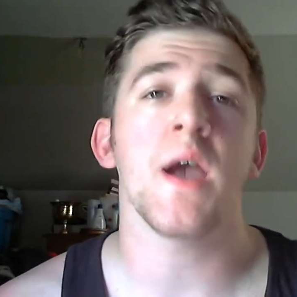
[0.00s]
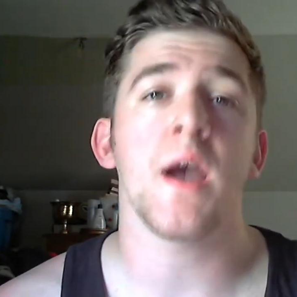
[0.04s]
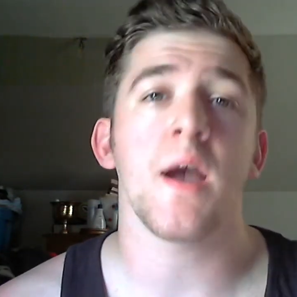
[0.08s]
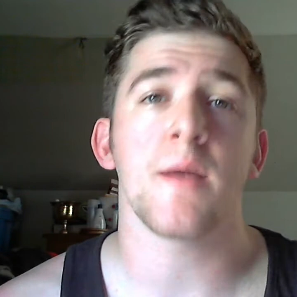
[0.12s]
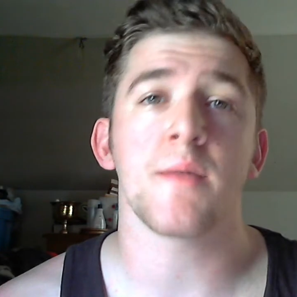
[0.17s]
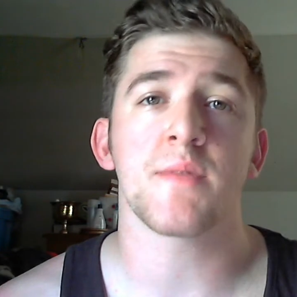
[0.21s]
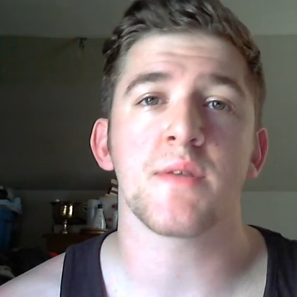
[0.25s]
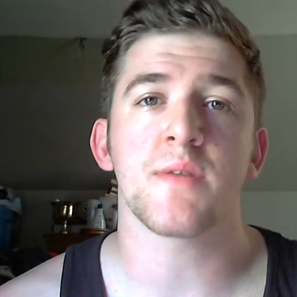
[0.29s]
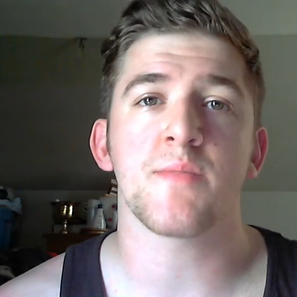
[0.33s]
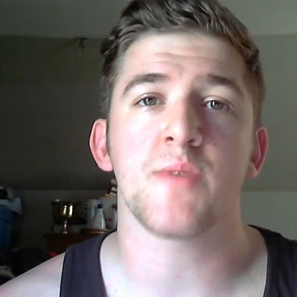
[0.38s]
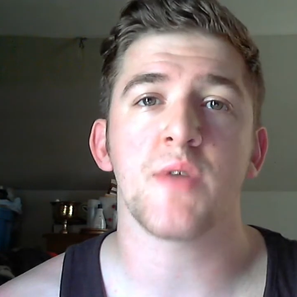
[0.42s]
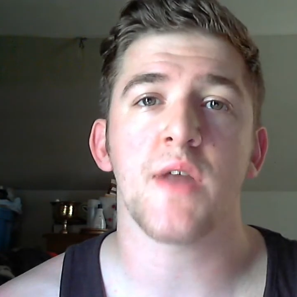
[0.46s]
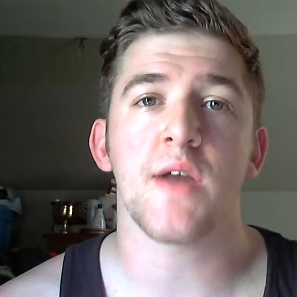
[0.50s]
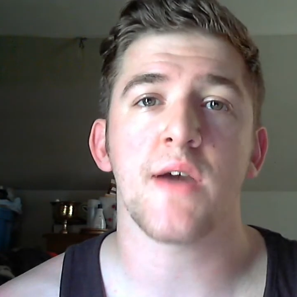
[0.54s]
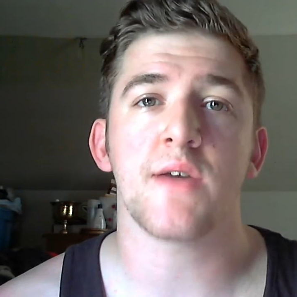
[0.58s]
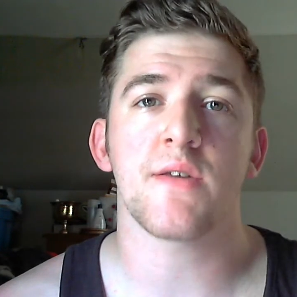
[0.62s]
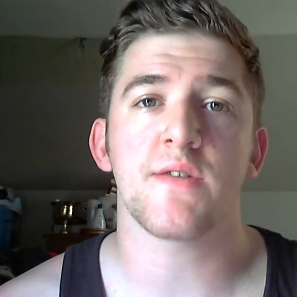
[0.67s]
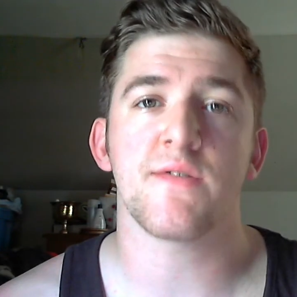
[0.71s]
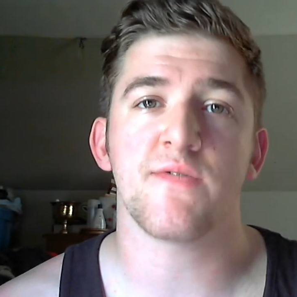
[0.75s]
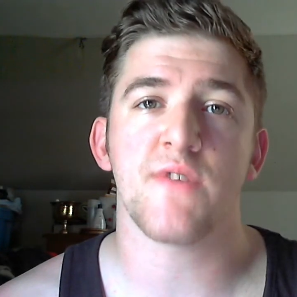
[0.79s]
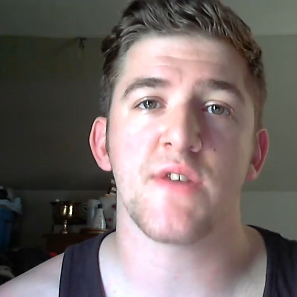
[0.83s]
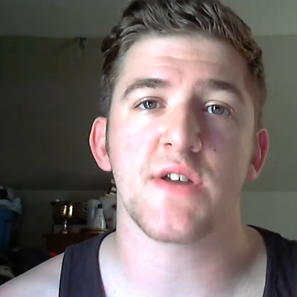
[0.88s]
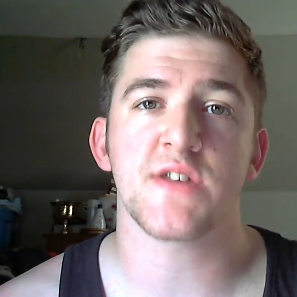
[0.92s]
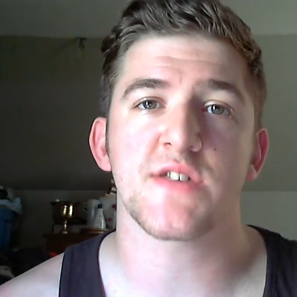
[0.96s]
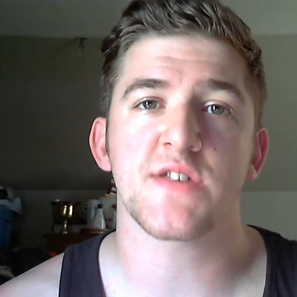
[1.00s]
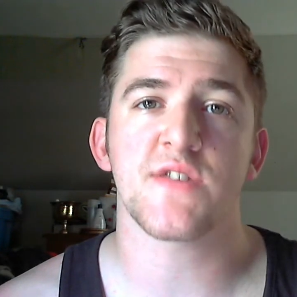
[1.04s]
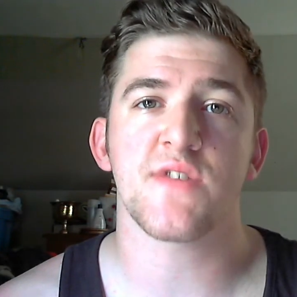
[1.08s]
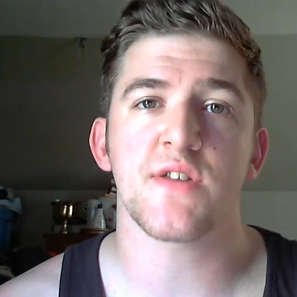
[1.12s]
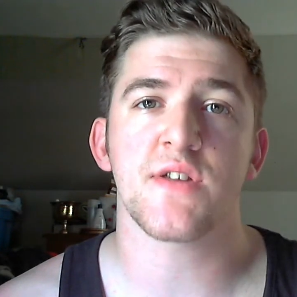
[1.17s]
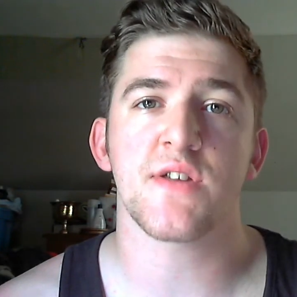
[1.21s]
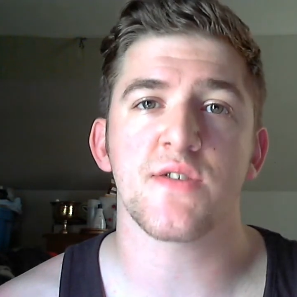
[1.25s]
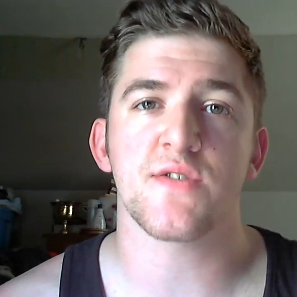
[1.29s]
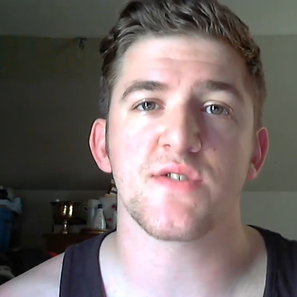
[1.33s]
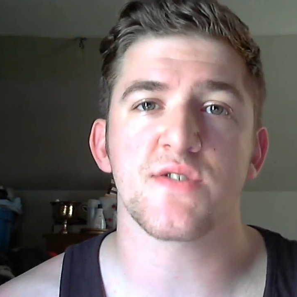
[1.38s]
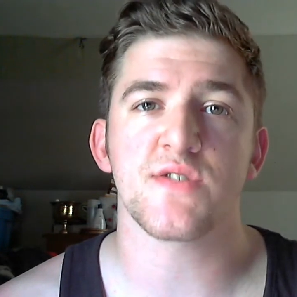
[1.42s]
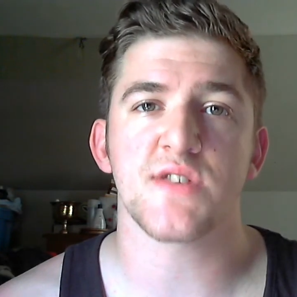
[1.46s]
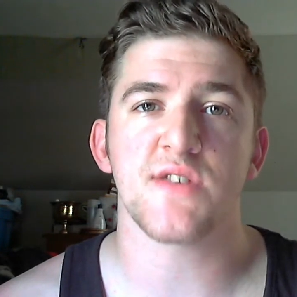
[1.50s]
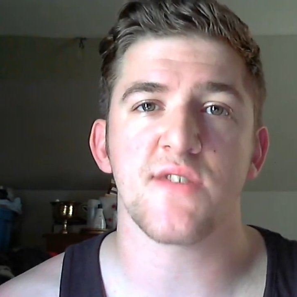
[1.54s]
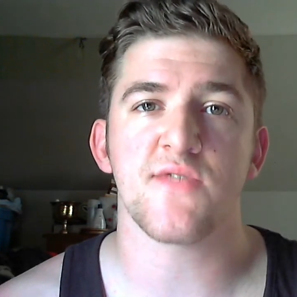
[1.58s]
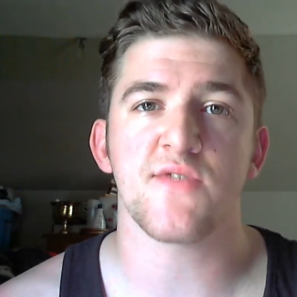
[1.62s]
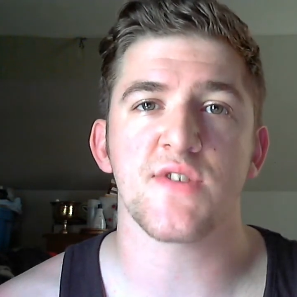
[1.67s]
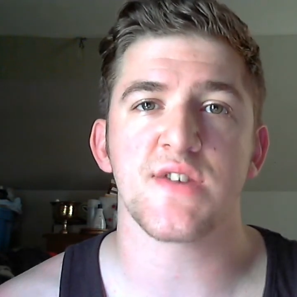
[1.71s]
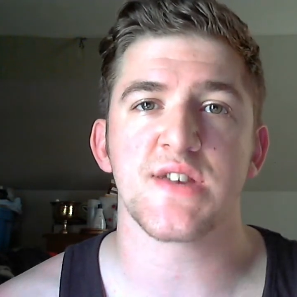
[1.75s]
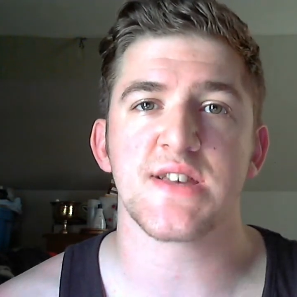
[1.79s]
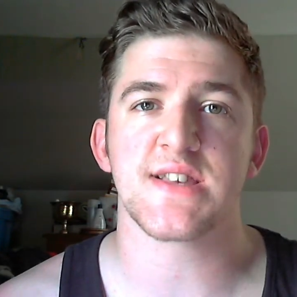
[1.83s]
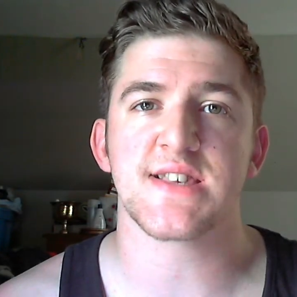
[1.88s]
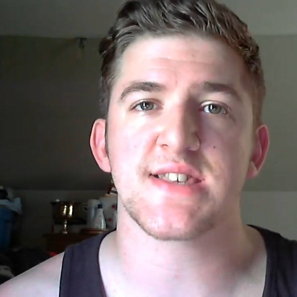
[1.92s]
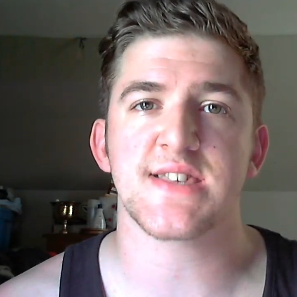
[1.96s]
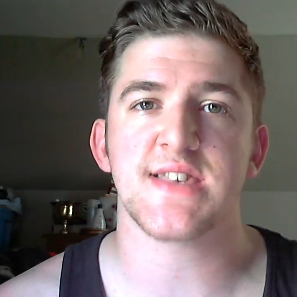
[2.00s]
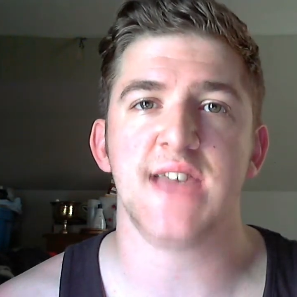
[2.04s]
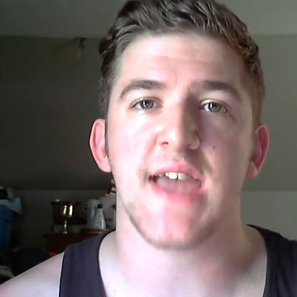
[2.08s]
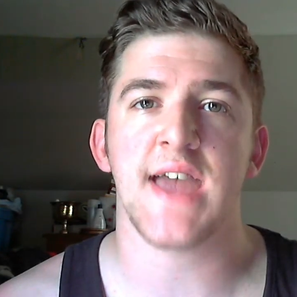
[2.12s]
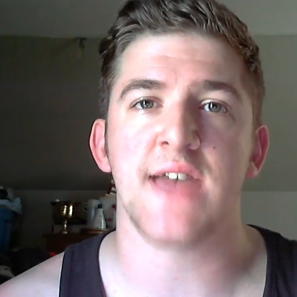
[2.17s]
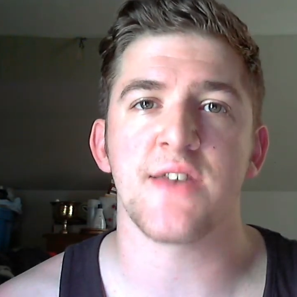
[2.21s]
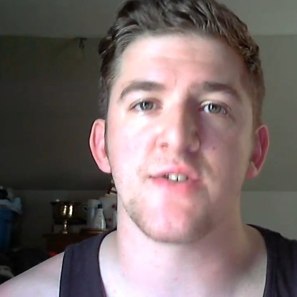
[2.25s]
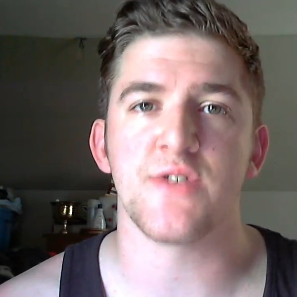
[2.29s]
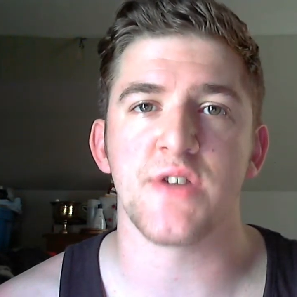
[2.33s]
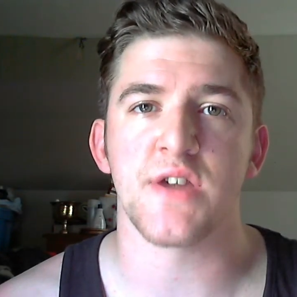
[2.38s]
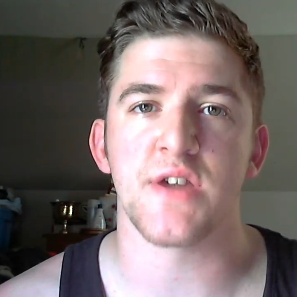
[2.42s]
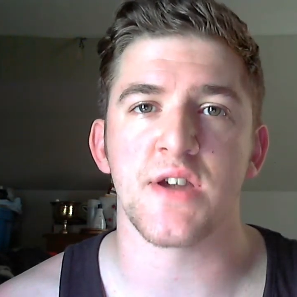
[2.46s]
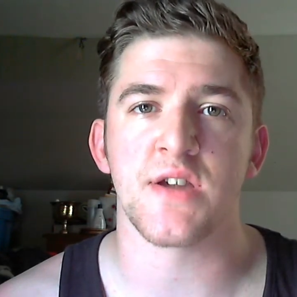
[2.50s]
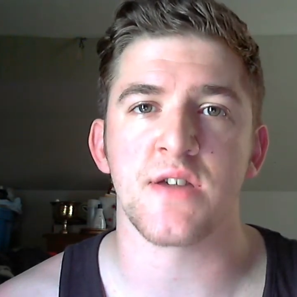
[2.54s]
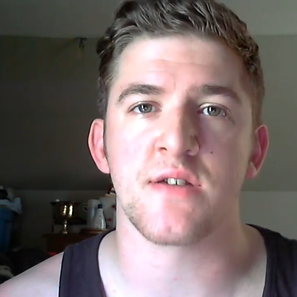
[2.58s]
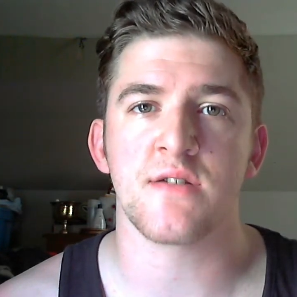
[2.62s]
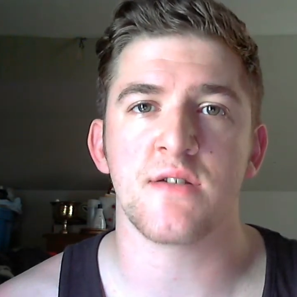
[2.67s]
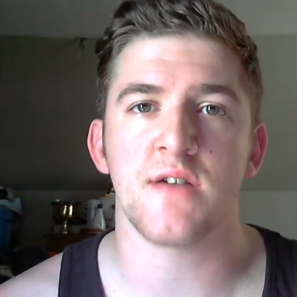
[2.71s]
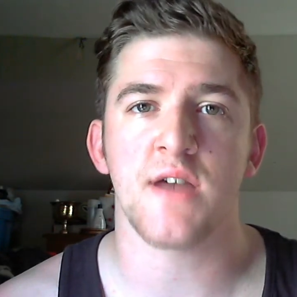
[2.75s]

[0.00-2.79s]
I'm going to put out advice videos every Saturday.